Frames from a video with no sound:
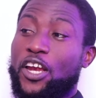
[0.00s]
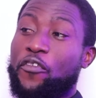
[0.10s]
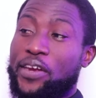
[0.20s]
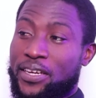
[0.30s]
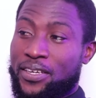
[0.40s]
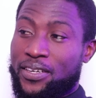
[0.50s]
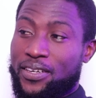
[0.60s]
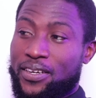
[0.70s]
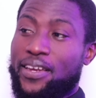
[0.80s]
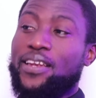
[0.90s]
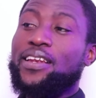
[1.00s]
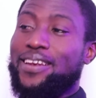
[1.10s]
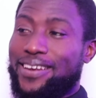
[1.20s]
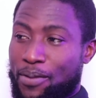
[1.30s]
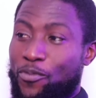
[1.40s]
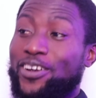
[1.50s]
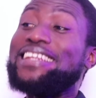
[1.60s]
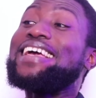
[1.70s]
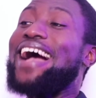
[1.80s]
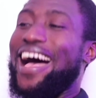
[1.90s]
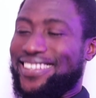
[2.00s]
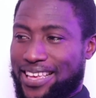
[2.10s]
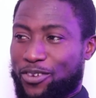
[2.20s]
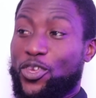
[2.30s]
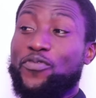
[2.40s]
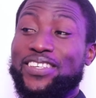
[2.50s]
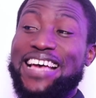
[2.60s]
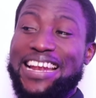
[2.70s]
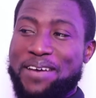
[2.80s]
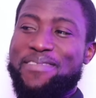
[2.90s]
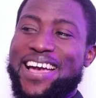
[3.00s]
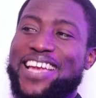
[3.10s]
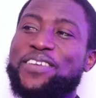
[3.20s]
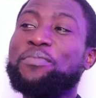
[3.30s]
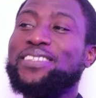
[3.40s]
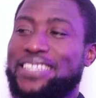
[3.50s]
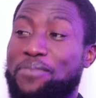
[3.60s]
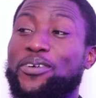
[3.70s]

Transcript: Green. The money has come. So if this is Adam my hair, you mean say the